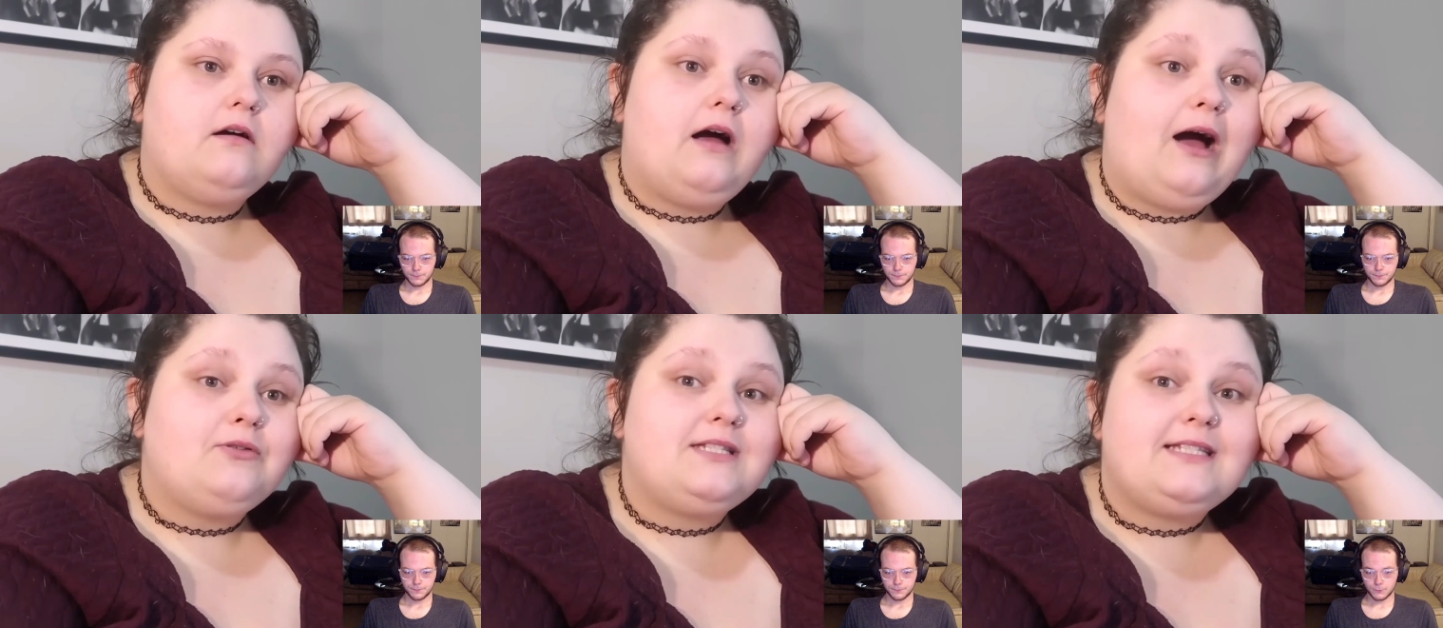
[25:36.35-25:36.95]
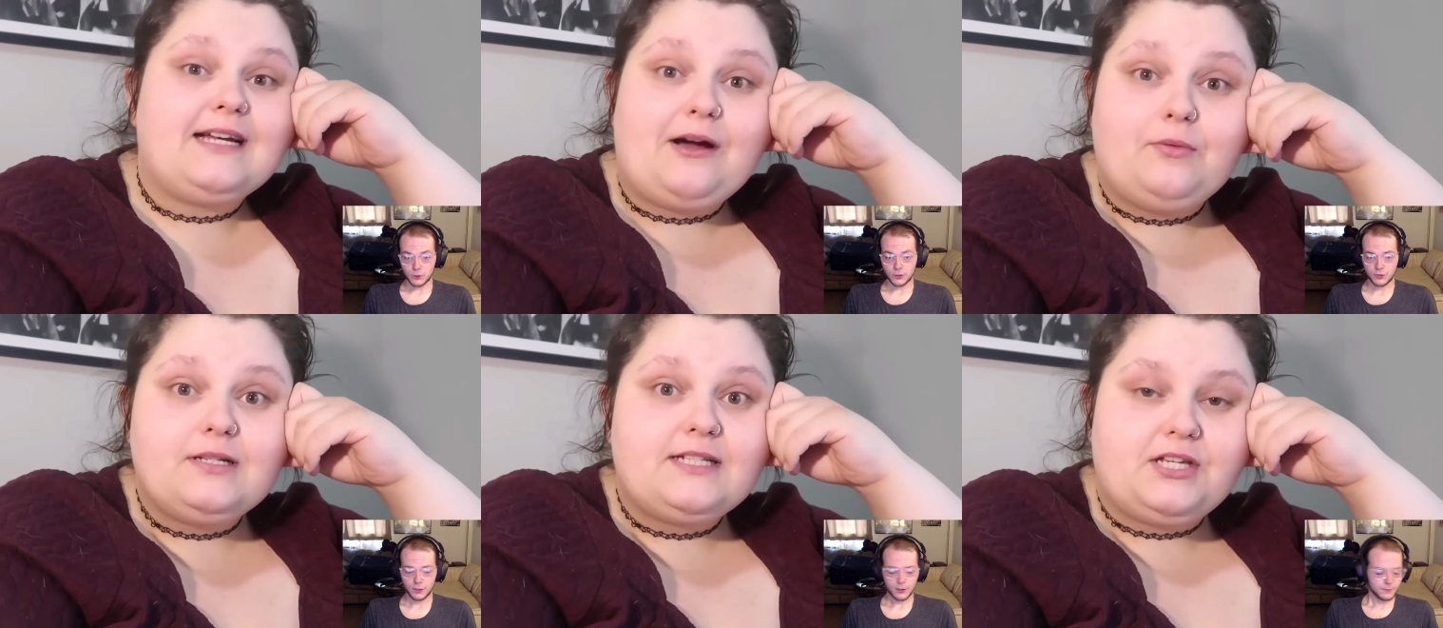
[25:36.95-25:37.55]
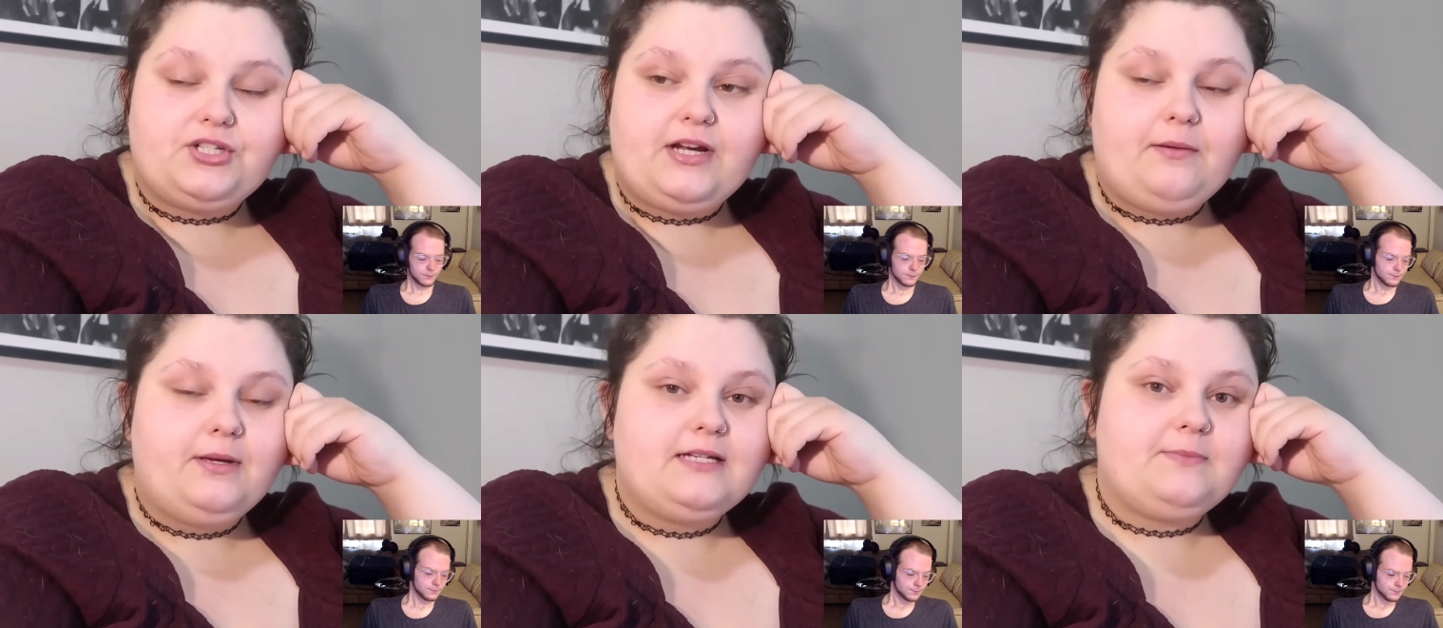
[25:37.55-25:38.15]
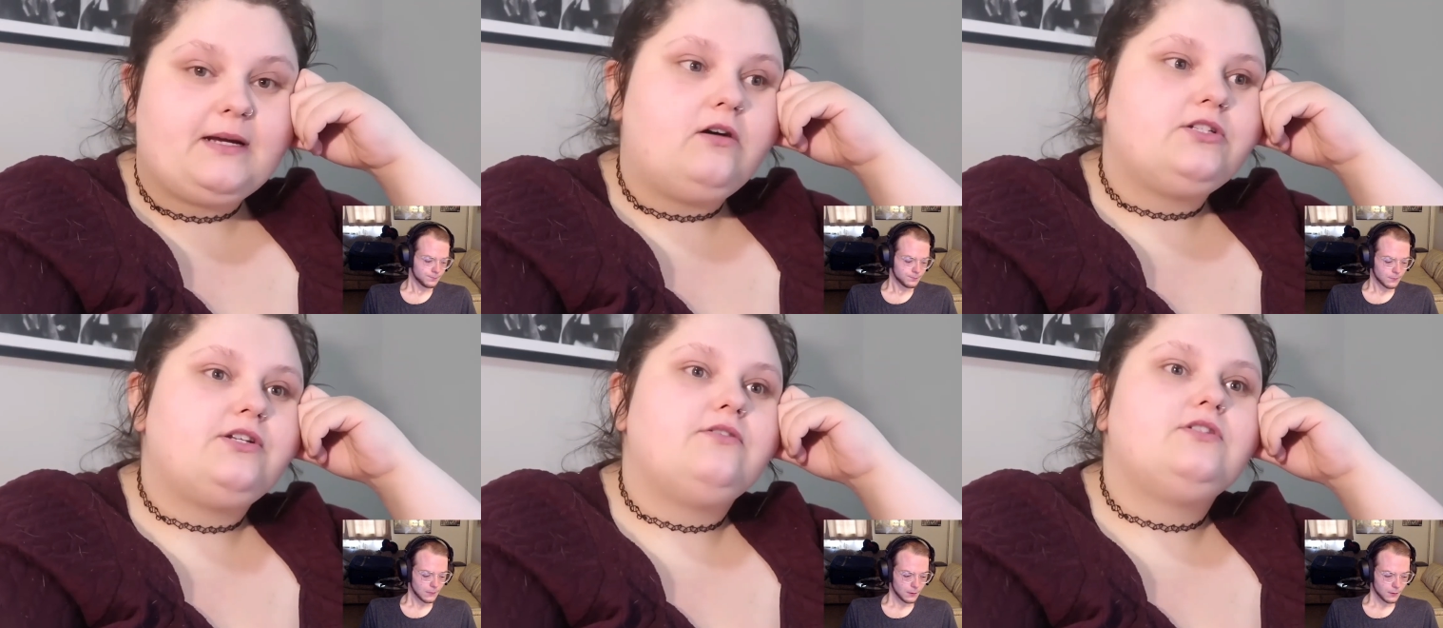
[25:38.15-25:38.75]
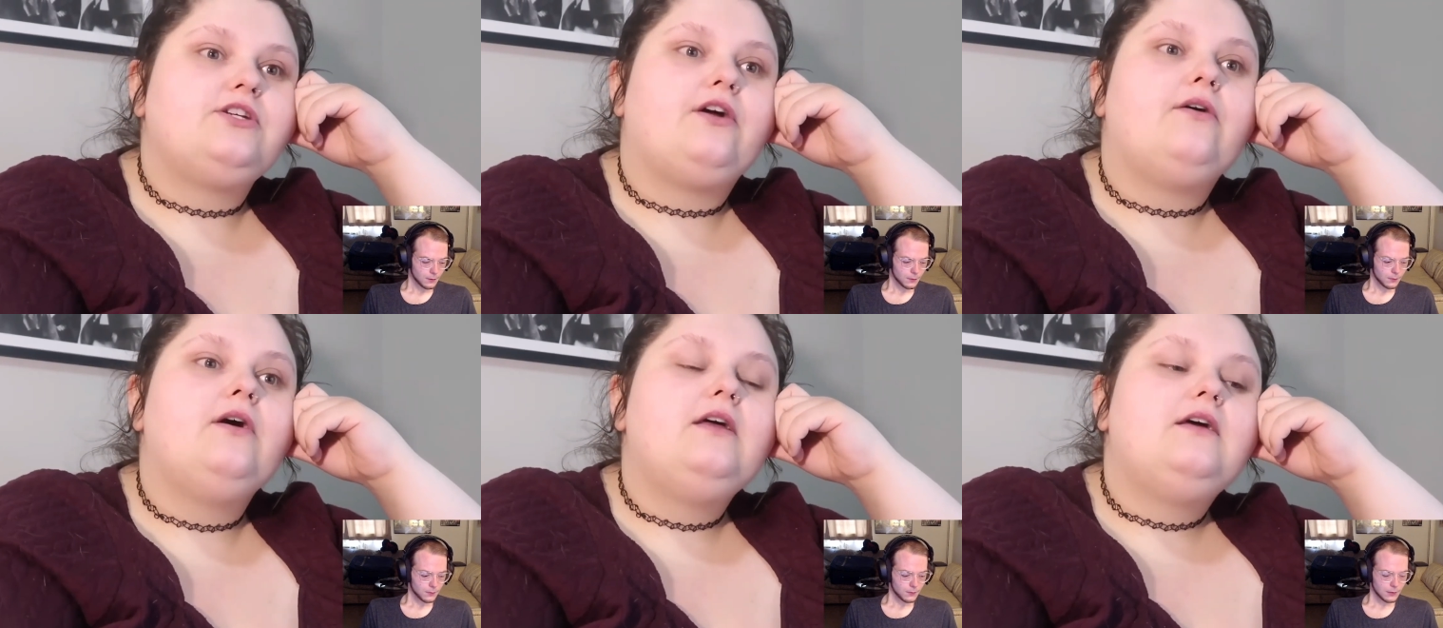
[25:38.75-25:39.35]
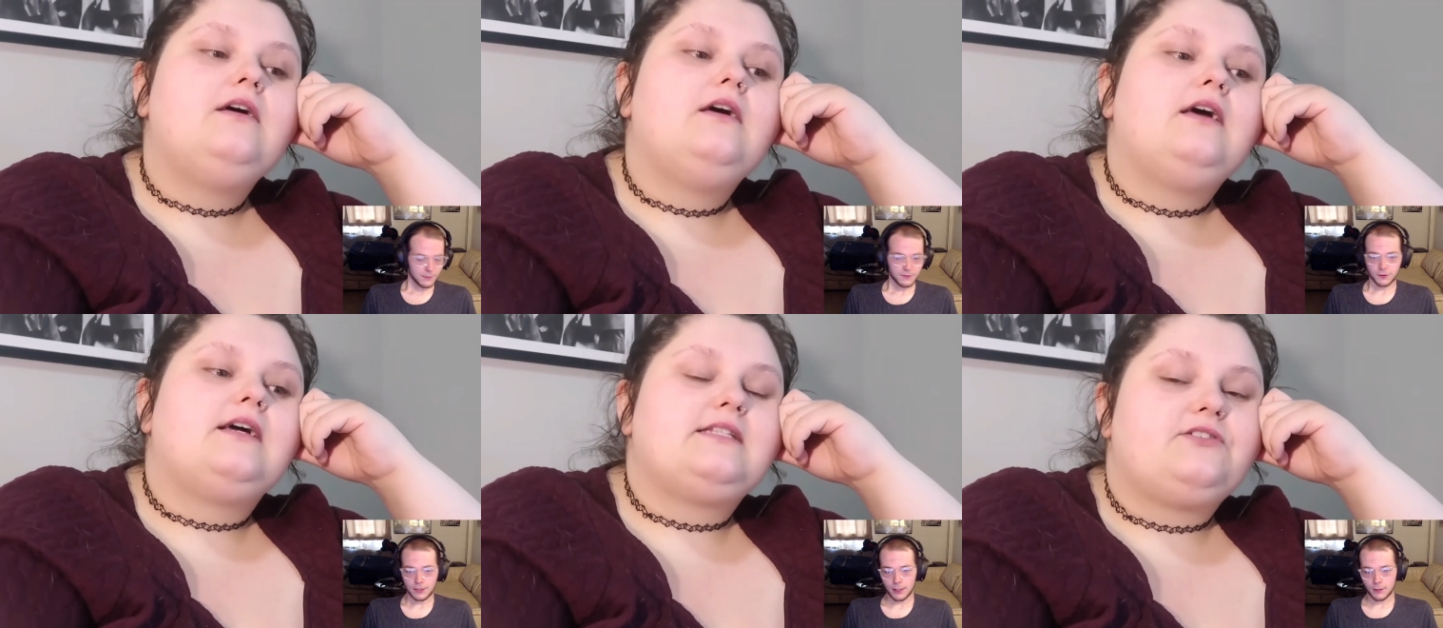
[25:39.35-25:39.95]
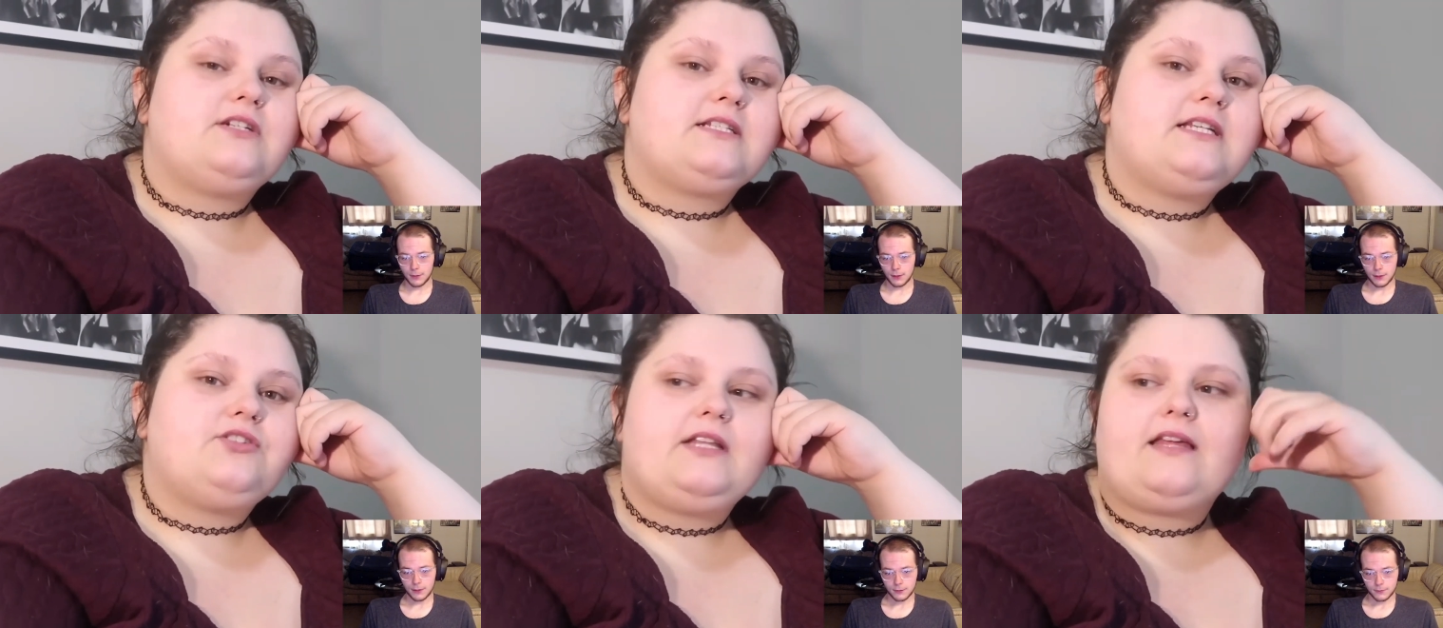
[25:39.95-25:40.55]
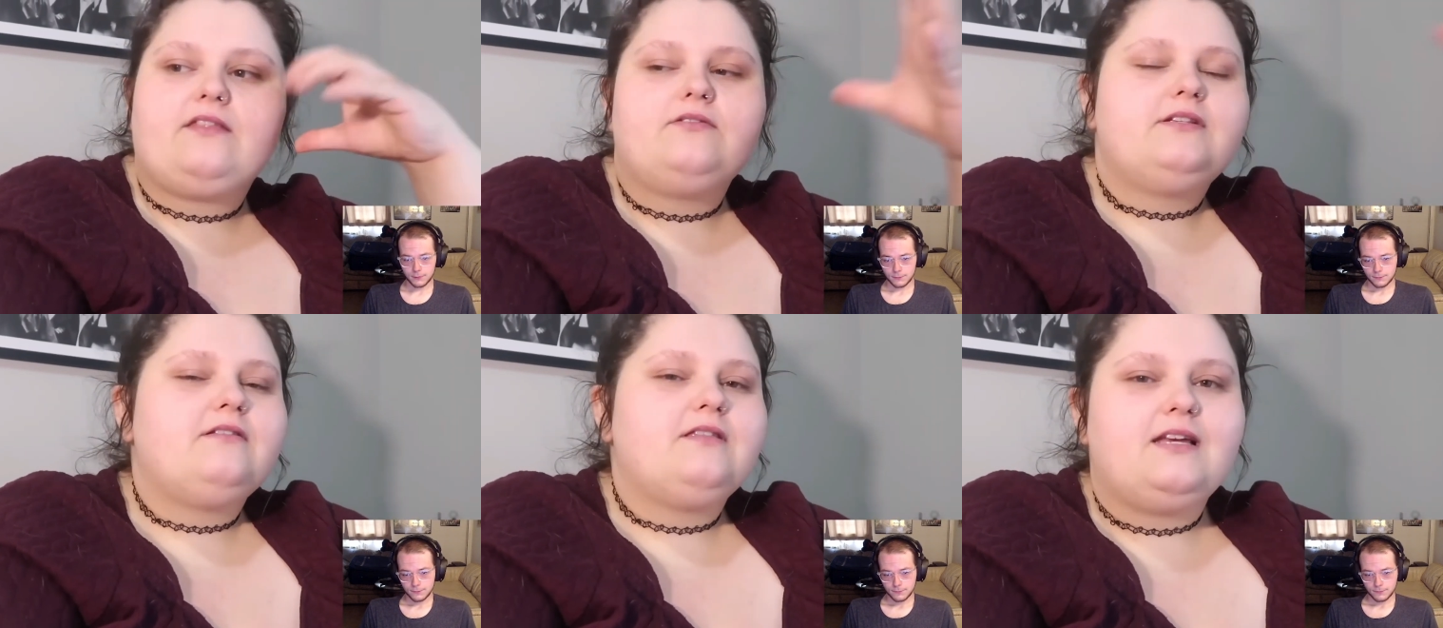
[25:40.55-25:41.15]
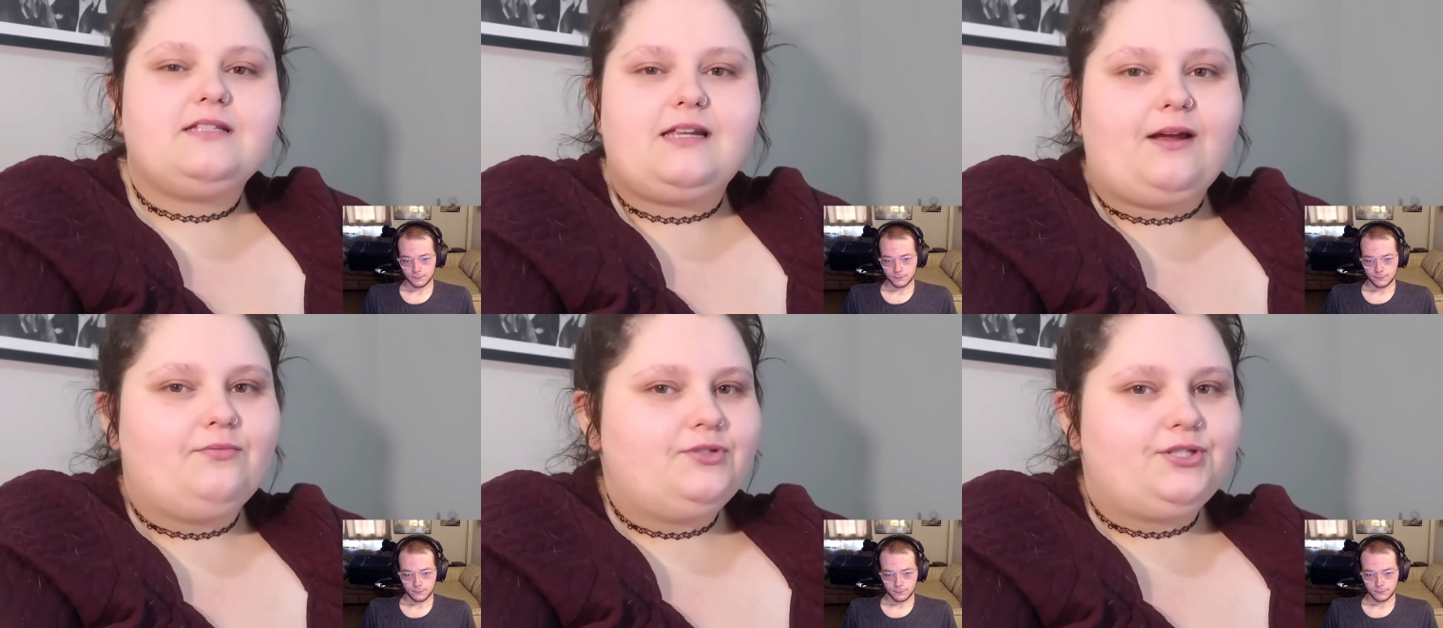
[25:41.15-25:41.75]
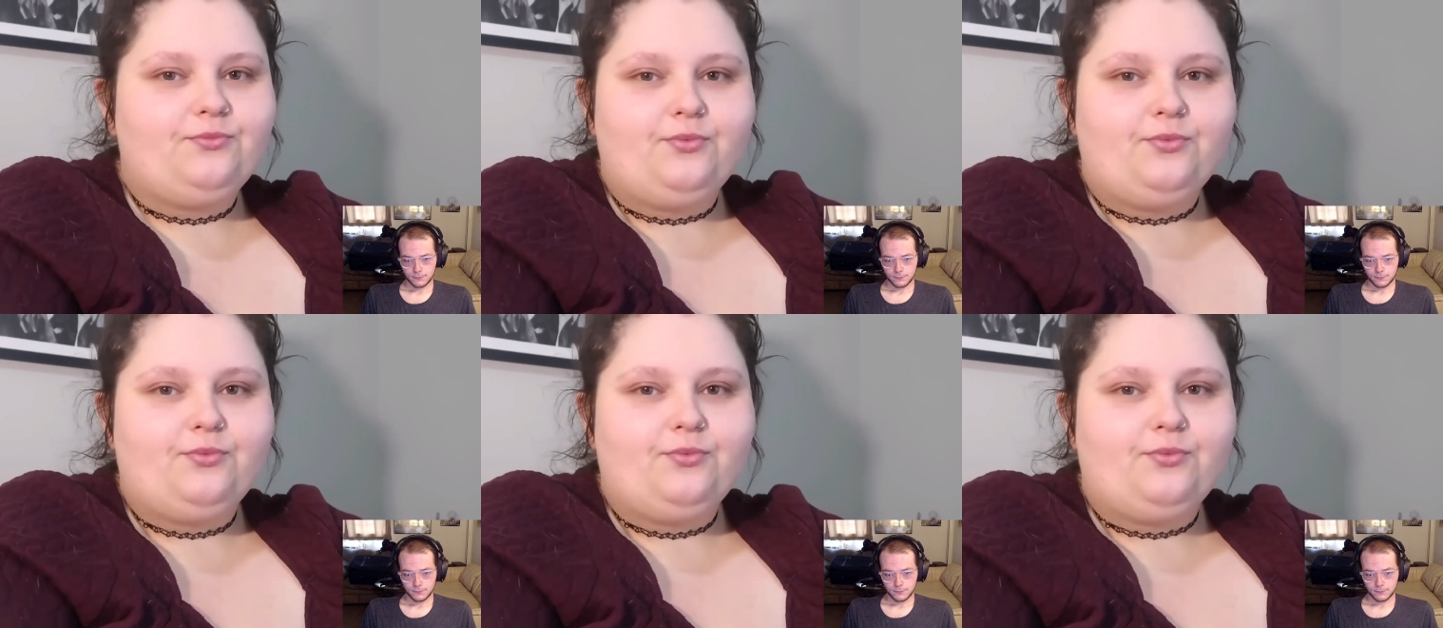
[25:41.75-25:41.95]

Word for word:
Speaker 1: how Which sick I was yesterday because my gallstones, you know.
Speaker 2: Gives you accountability. Etc.
Speaker 1: Et like those are things that I just